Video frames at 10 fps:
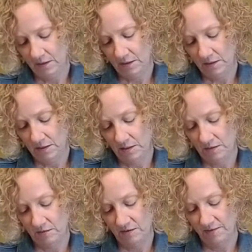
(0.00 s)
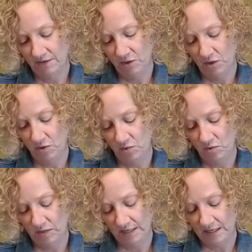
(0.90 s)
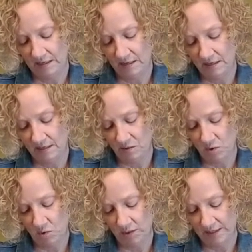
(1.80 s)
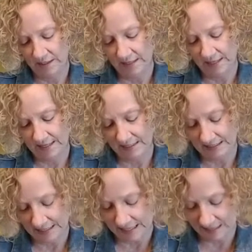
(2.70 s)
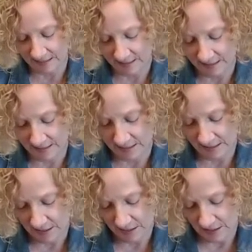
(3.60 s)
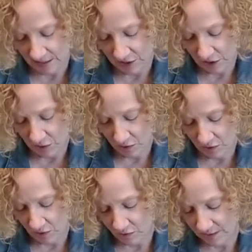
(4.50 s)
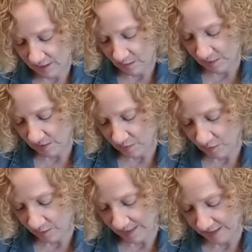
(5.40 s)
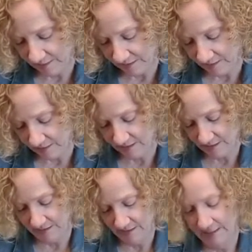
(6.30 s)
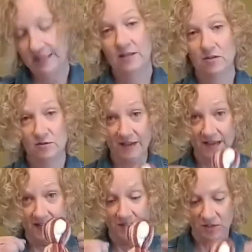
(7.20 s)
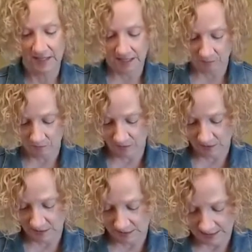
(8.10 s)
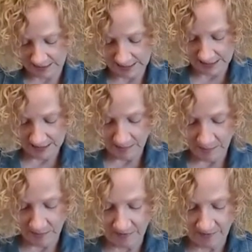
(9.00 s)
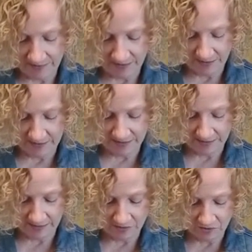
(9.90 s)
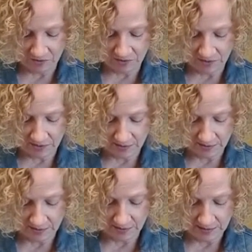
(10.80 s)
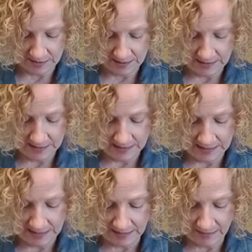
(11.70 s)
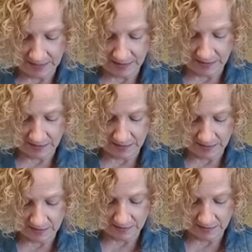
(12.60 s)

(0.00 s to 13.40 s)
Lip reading: So if you cannot hold it tight to tie a knot, you could always put a rubber band around it. So if I can just get it once and put my finger down there to hold it, then I can make a knot.